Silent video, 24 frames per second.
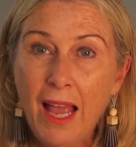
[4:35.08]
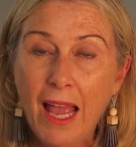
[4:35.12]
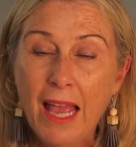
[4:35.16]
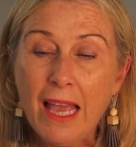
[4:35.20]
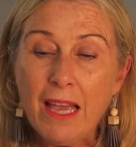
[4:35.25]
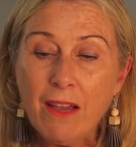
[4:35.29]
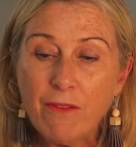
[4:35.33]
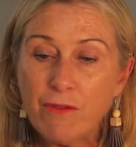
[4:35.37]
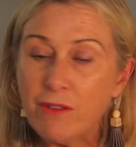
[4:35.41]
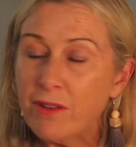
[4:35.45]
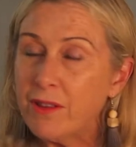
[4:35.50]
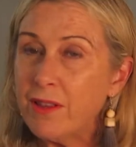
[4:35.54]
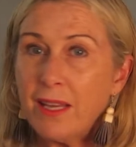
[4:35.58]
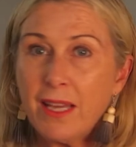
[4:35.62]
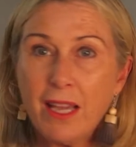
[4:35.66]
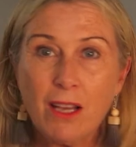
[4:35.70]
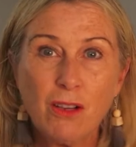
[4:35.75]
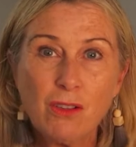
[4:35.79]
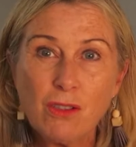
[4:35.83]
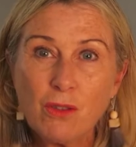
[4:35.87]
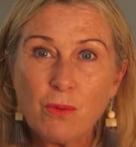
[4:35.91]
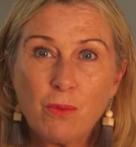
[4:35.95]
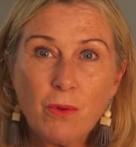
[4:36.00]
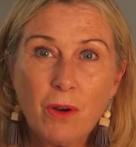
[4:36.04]
Everything
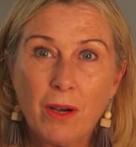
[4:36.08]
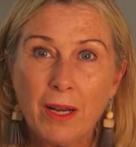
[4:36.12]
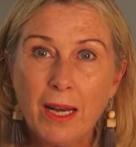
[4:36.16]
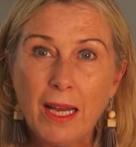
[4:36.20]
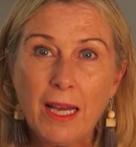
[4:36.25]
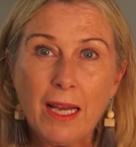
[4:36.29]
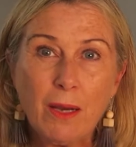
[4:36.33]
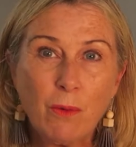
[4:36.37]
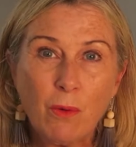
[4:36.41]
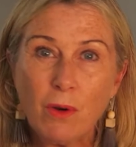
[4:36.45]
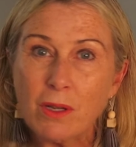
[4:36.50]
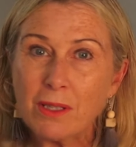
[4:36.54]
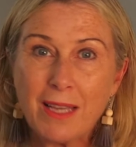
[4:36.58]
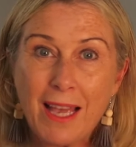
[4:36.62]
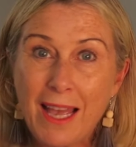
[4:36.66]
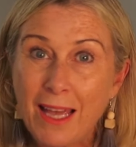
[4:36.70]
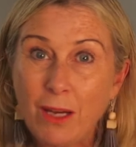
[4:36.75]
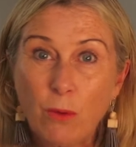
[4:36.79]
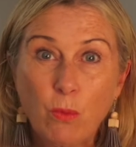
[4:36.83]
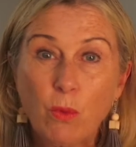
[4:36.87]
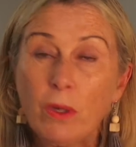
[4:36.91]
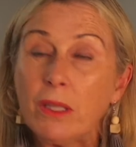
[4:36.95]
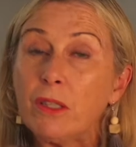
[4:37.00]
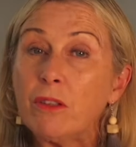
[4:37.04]
else was, I
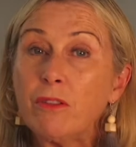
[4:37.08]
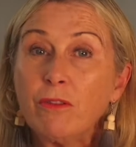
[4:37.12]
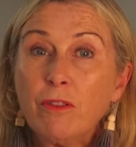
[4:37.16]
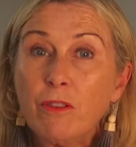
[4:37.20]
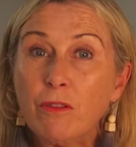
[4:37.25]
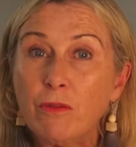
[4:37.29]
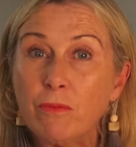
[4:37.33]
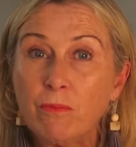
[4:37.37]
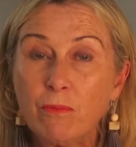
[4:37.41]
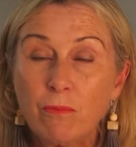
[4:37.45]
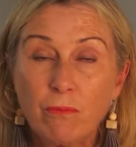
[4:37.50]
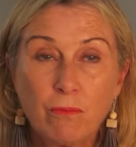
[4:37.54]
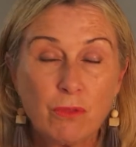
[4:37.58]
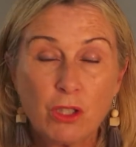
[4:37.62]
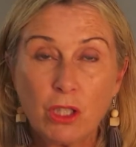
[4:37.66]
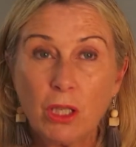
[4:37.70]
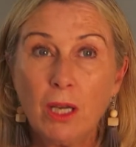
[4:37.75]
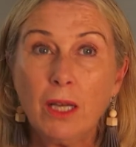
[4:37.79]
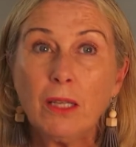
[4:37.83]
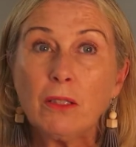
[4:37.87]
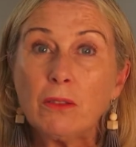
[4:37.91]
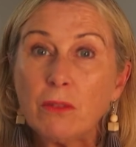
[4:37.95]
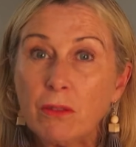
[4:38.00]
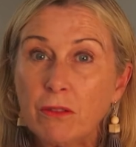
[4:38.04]
had a wonderful
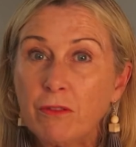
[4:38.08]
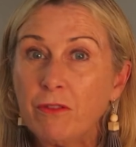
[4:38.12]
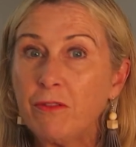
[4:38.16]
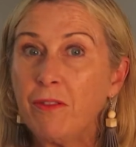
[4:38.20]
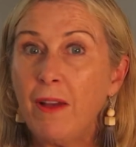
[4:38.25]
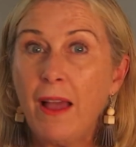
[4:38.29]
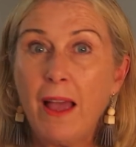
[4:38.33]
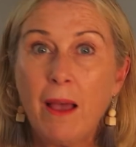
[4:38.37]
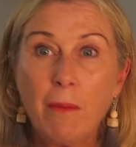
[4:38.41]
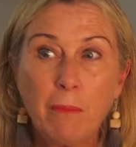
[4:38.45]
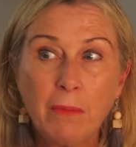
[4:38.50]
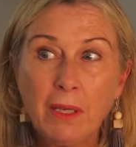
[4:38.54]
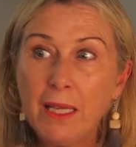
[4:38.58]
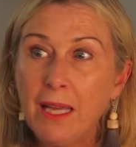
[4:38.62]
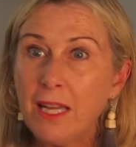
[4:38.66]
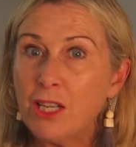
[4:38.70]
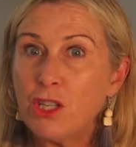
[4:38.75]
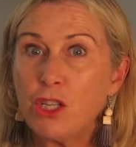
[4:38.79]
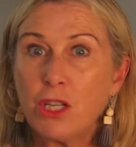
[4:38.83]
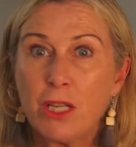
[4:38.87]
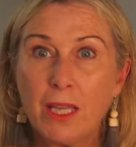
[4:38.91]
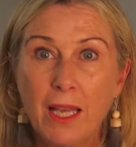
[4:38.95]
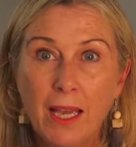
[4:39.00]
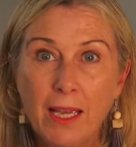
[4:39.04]
childhood, family,
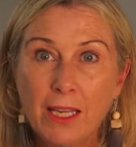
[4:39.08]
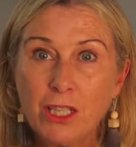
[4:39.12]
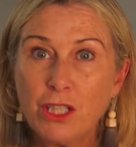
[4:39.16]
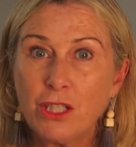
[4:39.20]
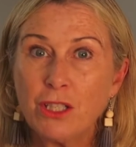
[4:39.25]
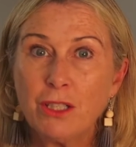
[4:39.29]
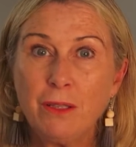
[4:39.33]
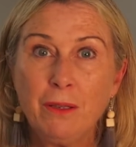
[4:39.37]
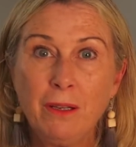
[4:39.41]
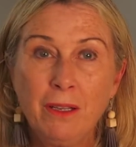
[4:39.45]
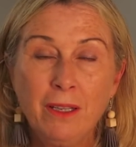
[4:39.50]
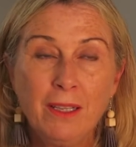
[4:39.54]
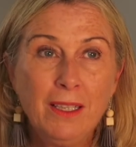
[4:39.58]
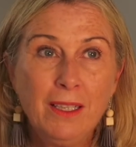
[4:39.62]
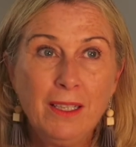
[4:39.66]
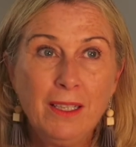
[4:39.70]
education,